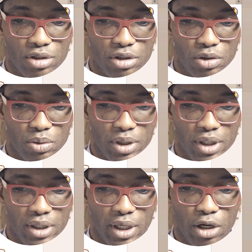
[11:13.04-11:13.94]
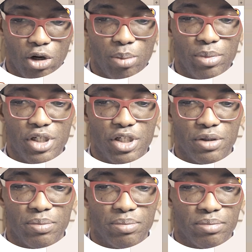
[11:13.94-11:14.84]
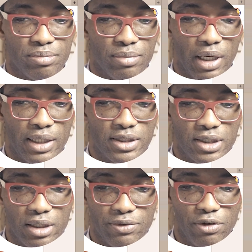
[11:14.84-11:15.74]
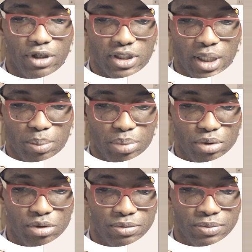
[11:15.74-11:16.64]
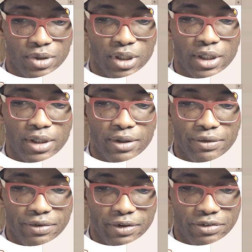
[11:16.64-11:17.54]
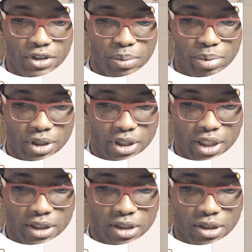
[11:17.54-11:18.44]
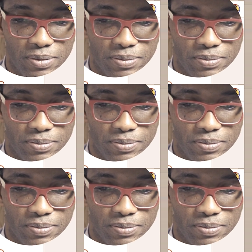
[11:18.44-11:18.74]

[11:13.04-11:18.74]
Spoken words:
you get a commission. Let's say, for example, 50%